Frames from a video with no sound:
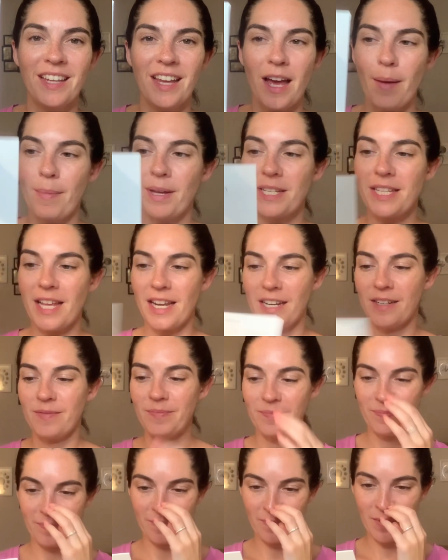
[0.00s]
I'm excited.
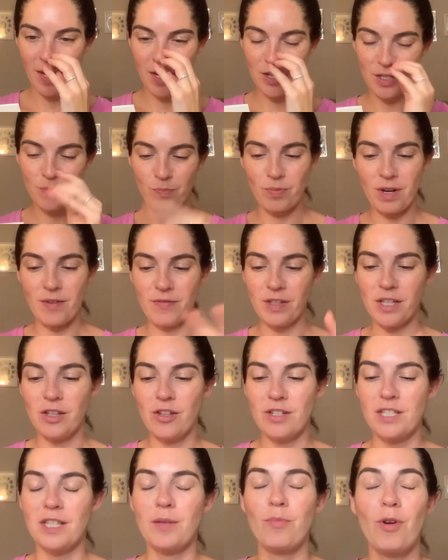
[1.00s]
I just briefly
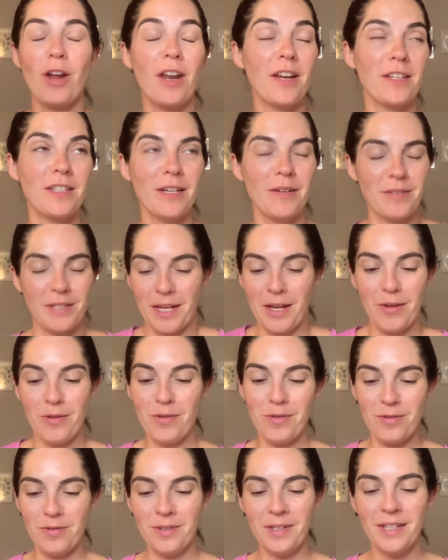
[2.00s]
looked at the products and I was like,
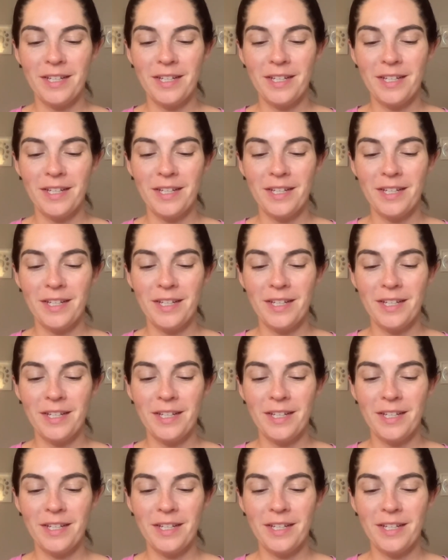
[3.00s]
ooh.